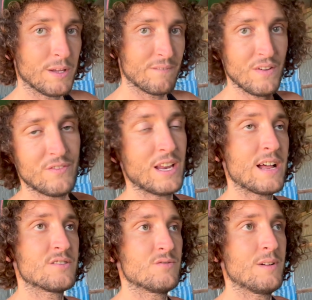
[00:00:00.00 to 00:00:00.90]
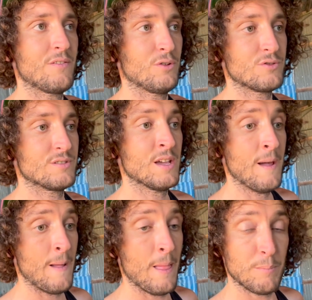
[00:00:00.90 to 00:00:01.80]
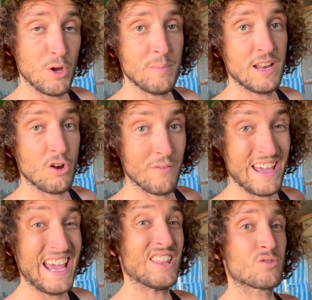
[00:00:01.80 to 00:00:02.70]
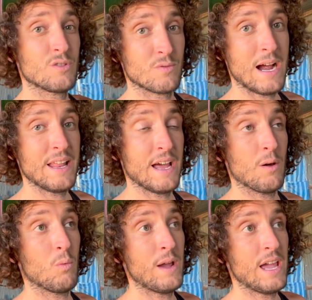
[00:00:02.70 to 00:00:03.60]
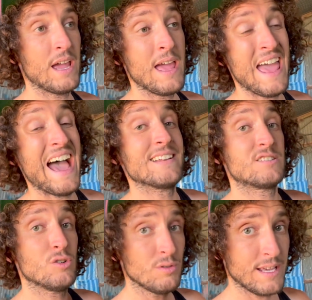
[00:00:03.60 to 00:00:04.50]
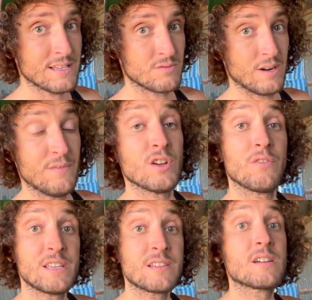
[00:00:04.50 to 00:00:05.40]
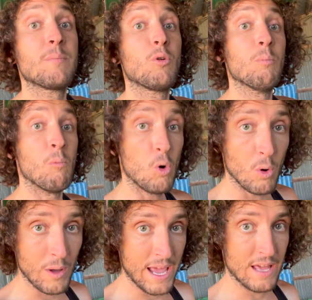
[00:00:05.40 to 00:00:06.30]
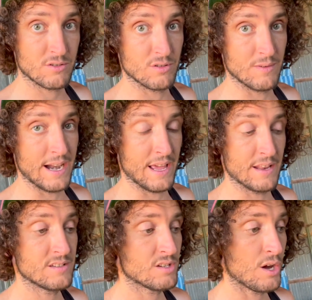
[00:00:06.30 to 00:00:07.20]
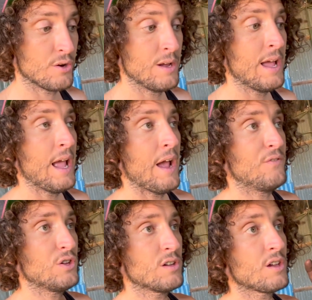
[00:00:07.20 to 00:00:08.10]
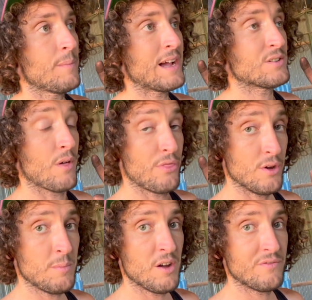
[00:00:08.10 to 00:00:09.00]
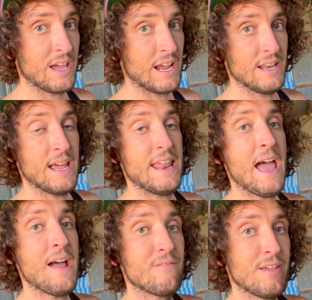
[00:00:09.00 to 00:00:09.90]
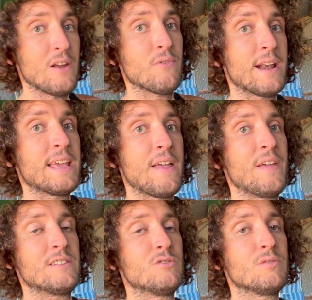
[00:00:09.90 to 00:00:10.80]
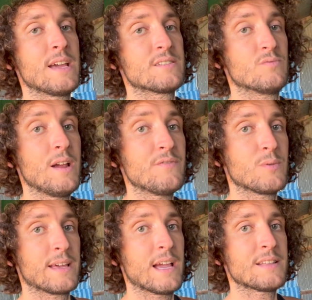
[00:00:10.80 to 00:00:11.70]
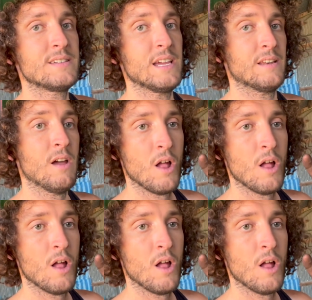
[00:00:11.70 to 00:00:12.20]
1500 revolutions per minute of air through the radiator, where at 2000 revs, obviously it's going to pull more air through the radiator. So if you could go back to a thermo fan and have that running at that 2000 revs when it cuts in,